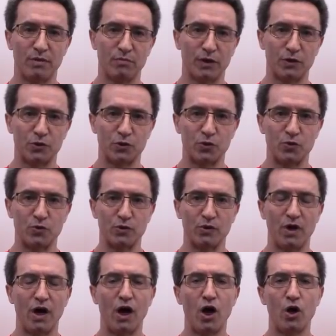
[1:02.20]
I'm going to show you
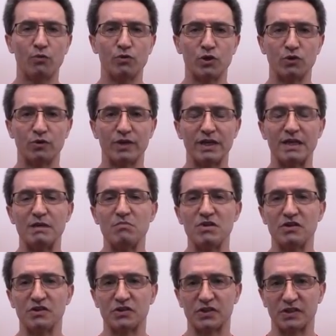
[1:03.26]
how your
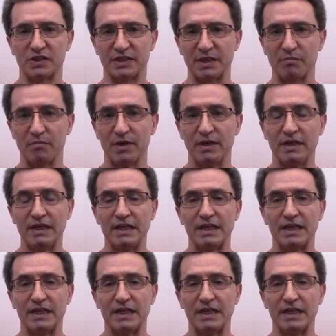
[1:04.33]
immune system